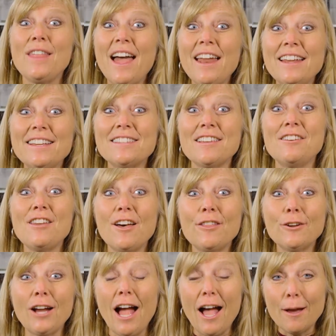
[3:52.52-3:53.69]
that is
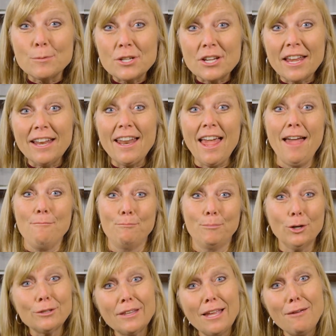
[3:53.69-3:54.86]
another option, and
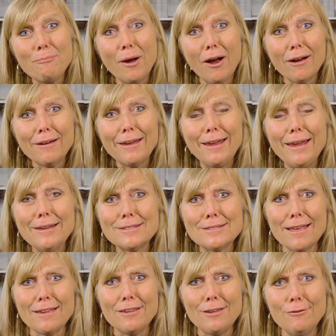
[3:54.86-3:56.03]
birthday parties
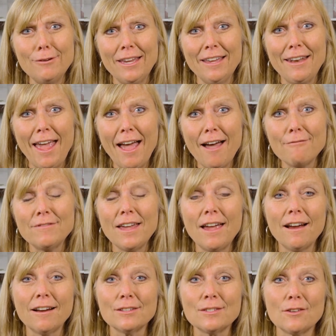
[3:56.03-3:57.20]
that you can have
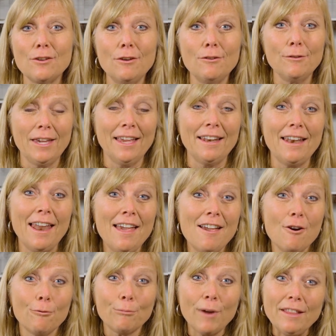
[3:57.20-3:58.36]
there, so you can
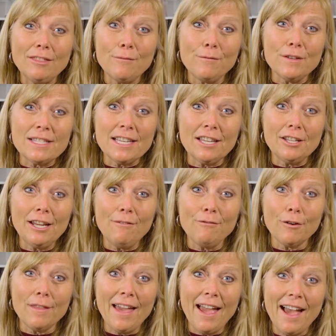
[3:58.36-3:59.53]
rent the facility
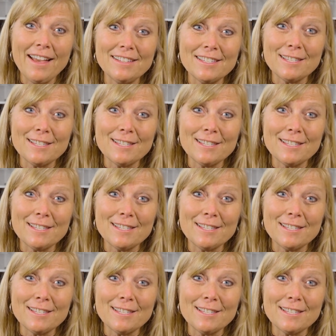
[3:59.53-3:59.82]
for that.